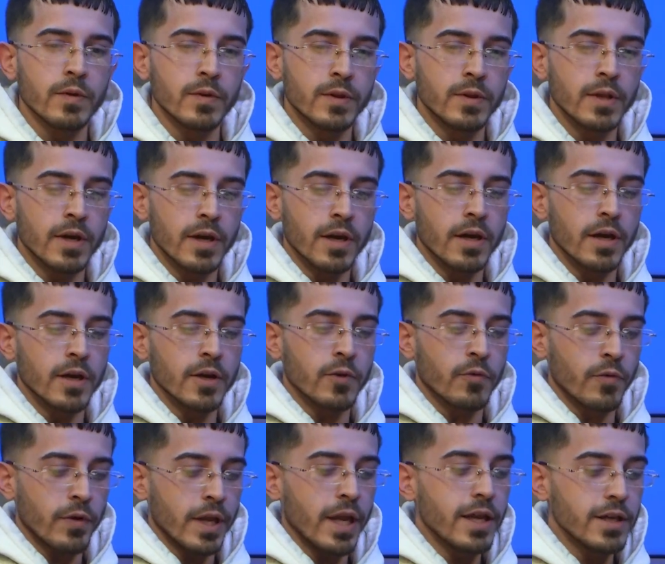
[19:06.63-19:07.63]
the
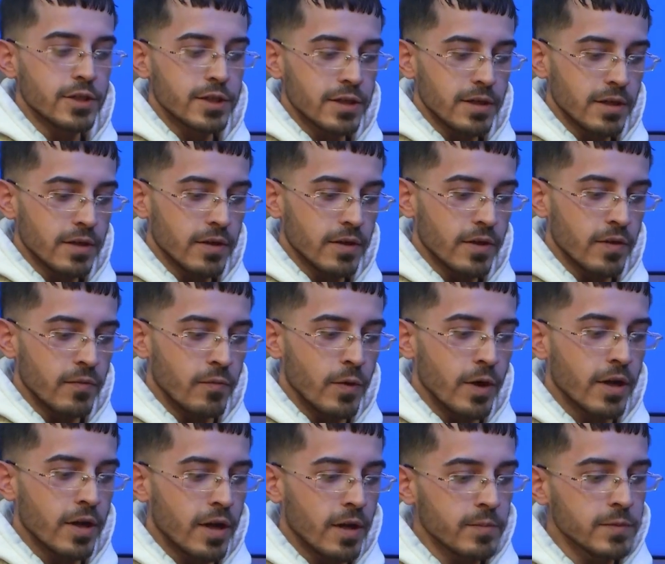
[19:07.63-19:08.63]
creation of
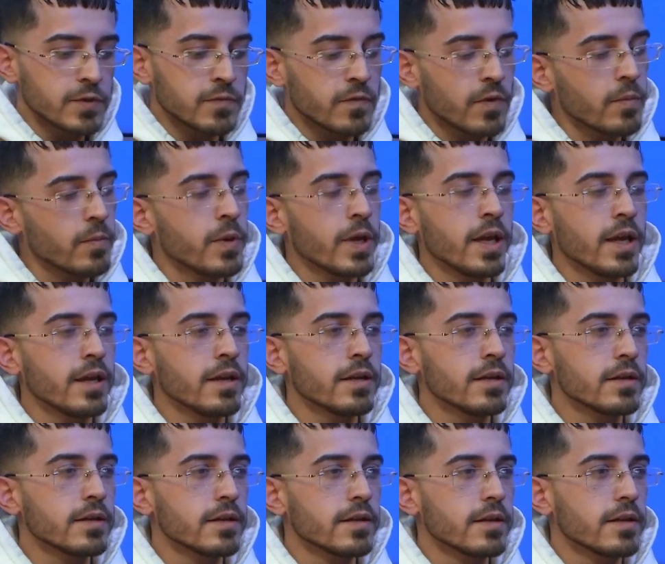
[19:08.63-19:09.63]
what comes from pain
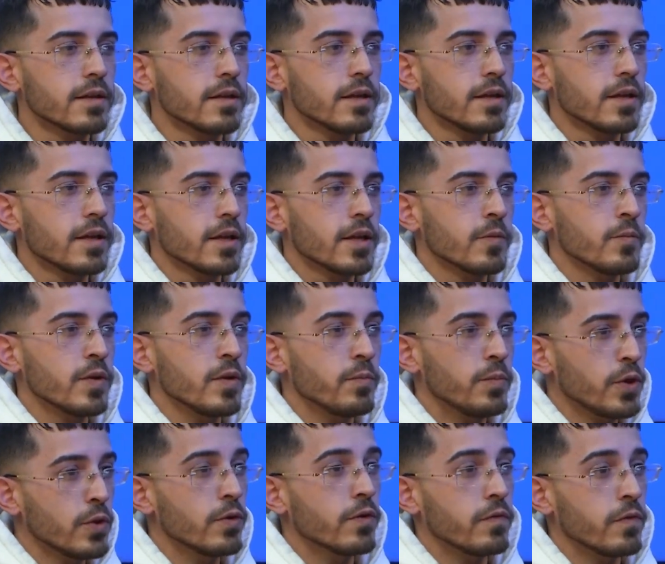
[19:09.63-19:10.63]
can
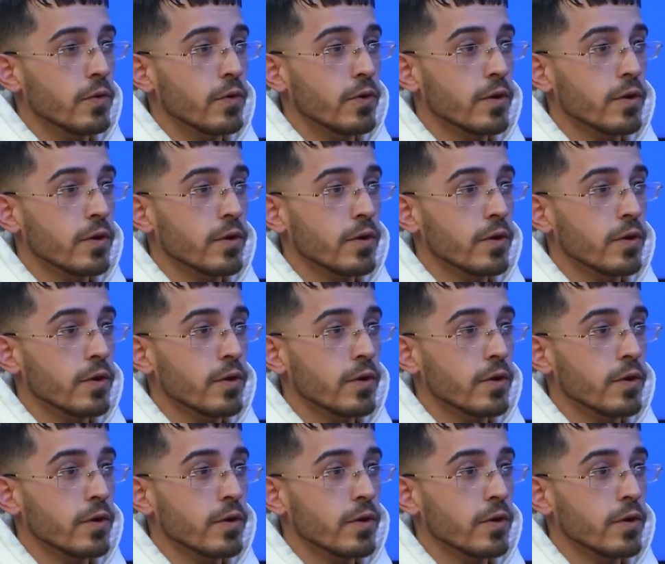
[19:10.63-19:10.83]
be beautiful.